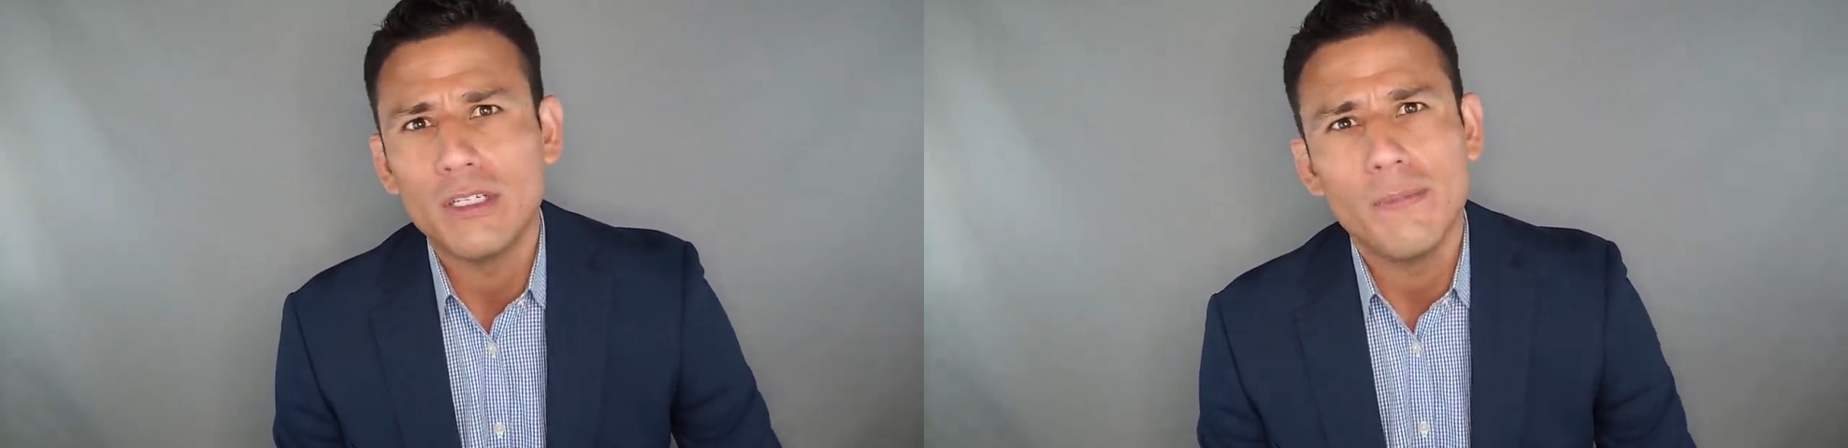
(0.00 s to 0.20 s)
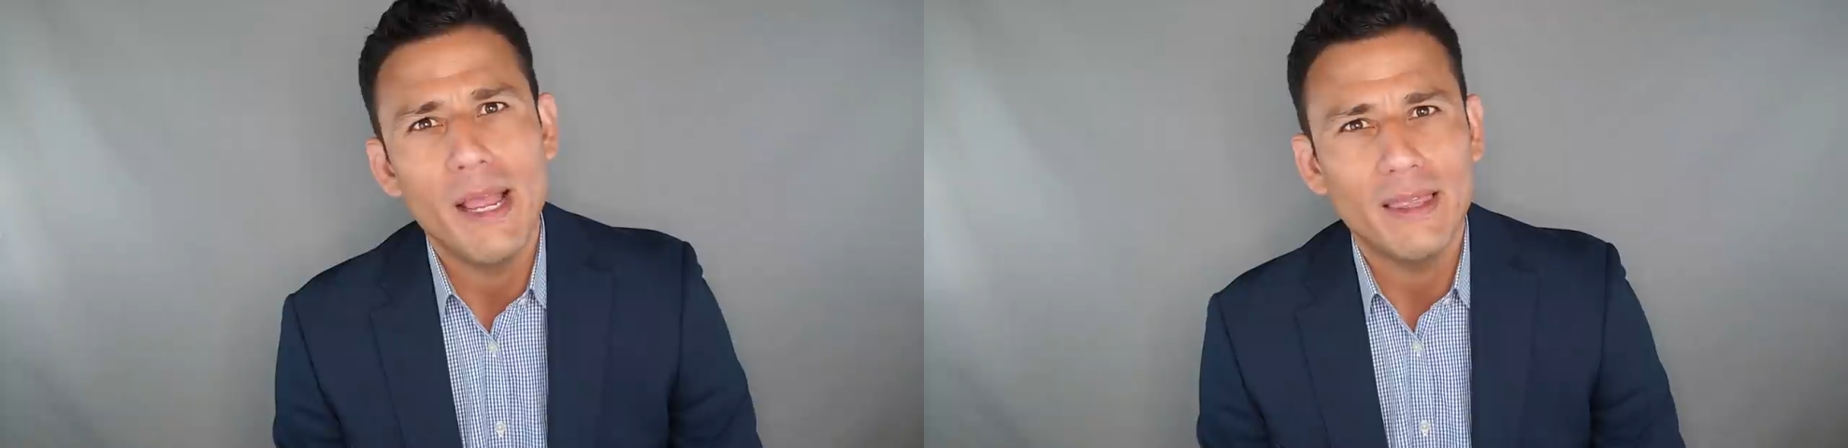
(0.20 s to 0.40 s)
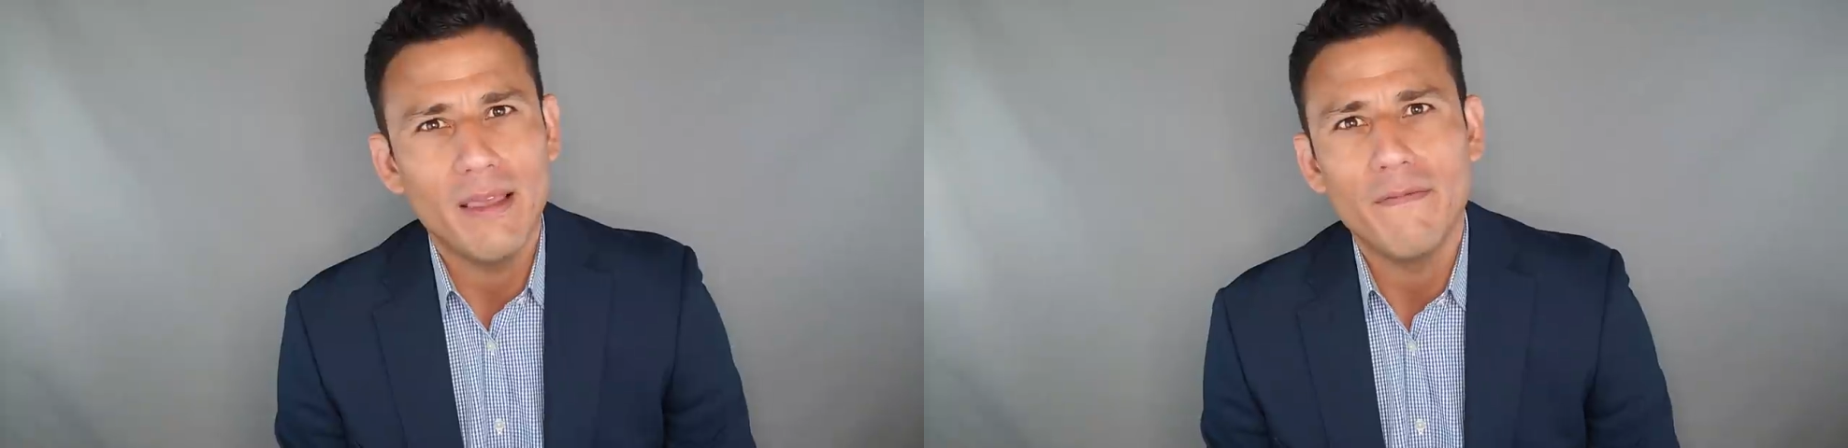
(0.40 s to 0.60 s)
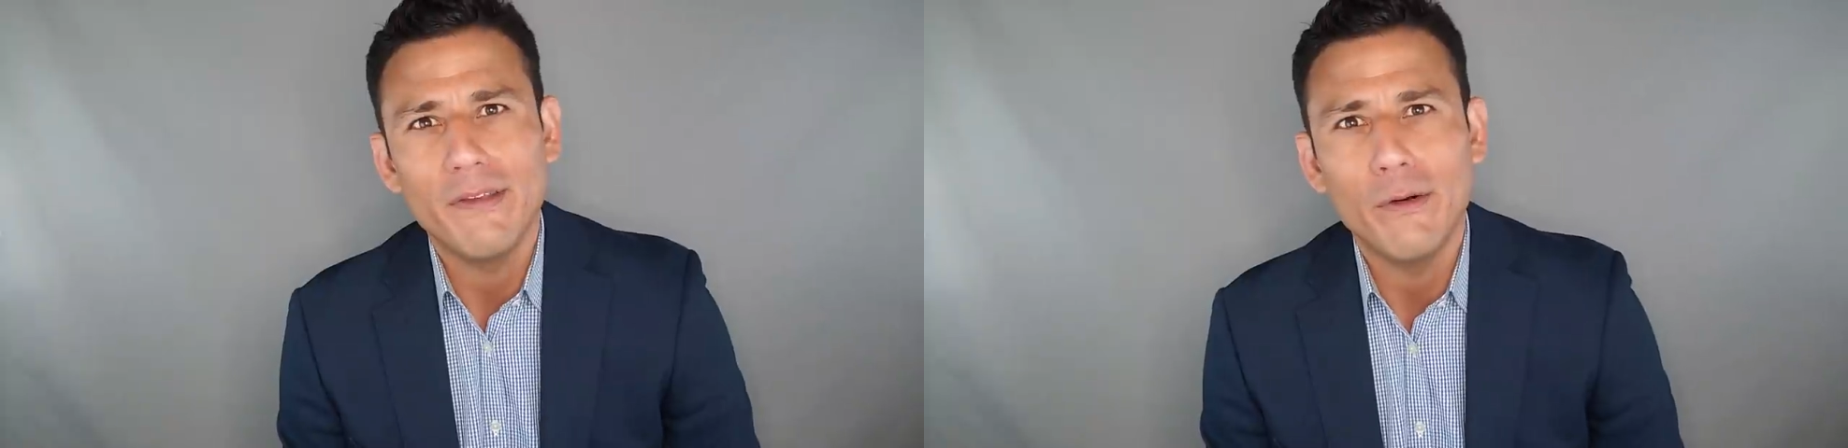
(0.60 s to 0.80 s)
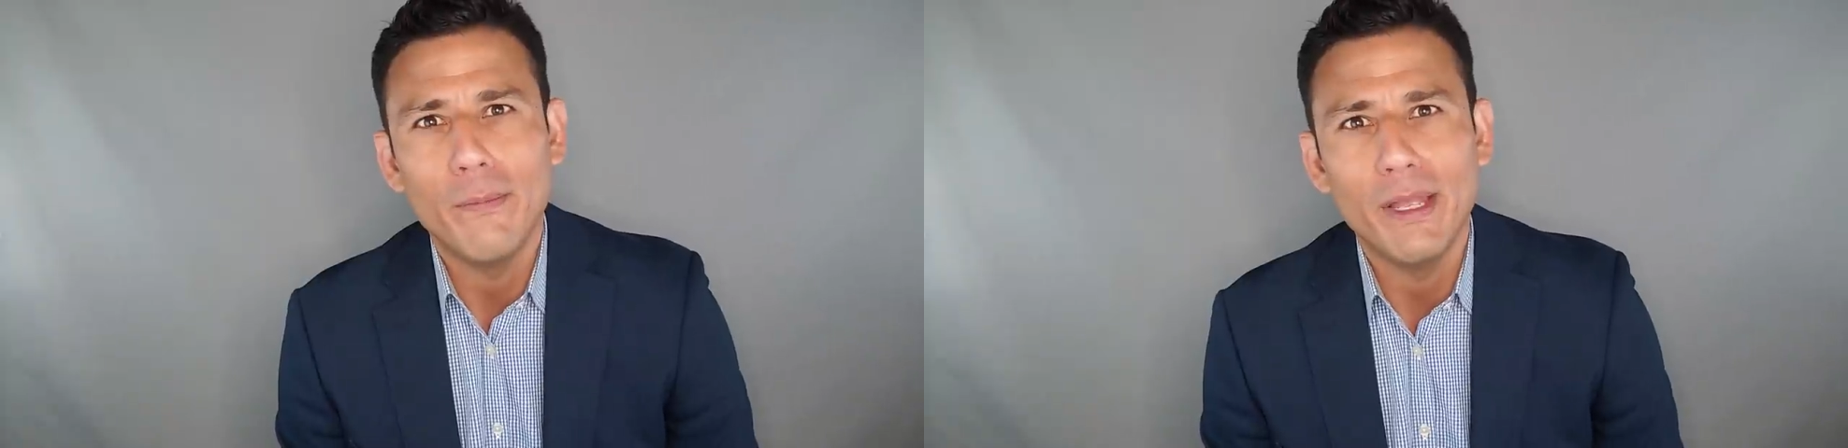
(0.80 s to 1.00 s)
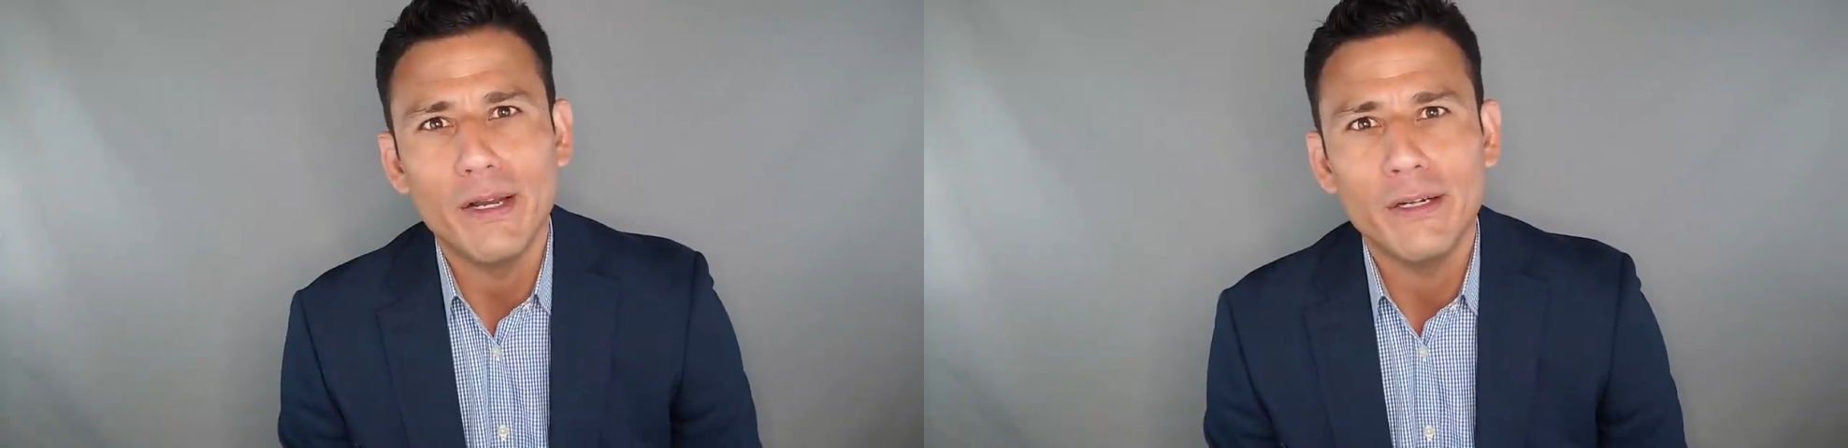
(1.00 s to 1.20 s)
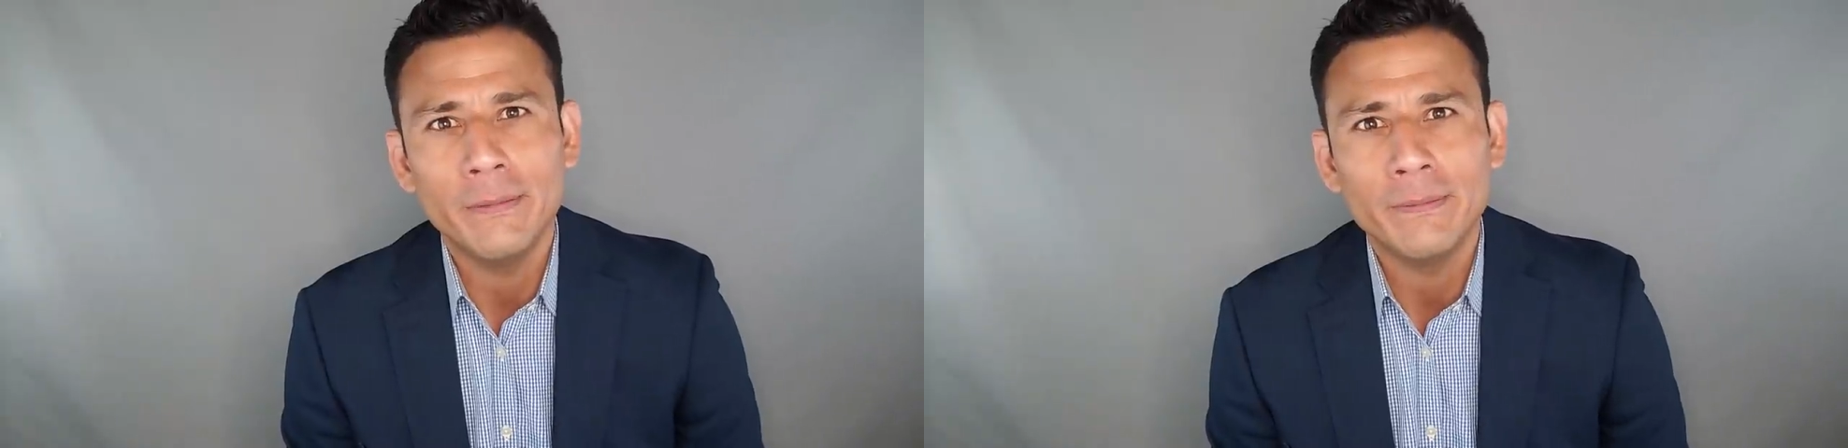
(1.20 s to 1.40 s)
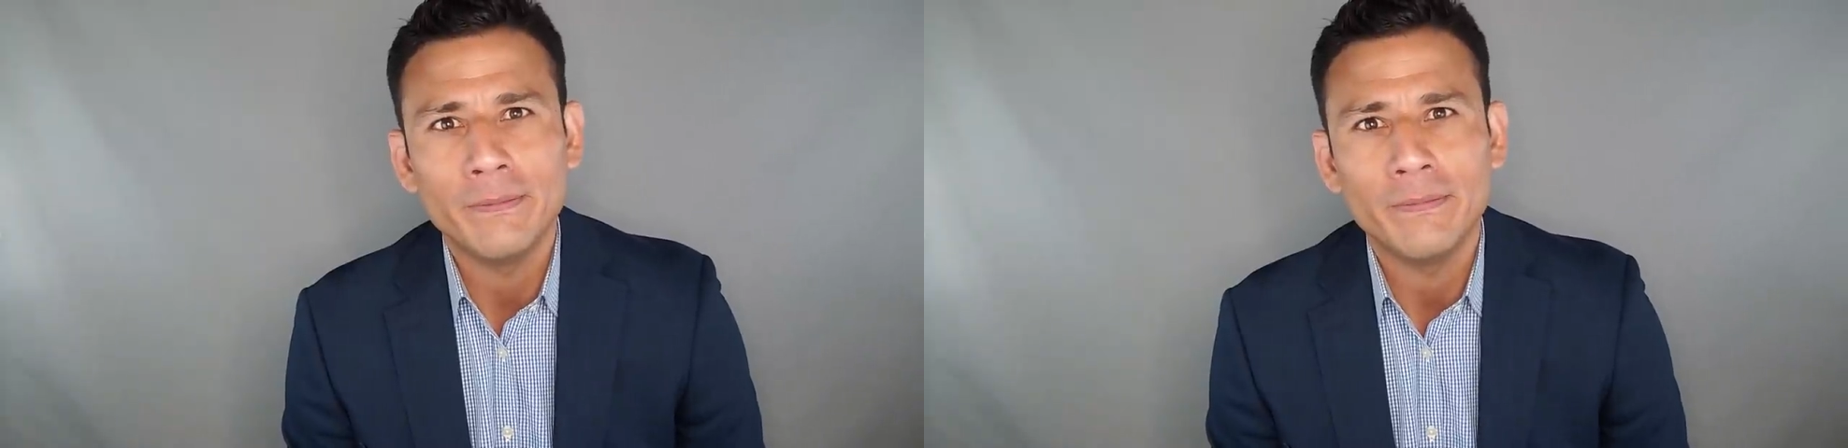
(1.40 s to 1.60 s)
to make them feel bigger,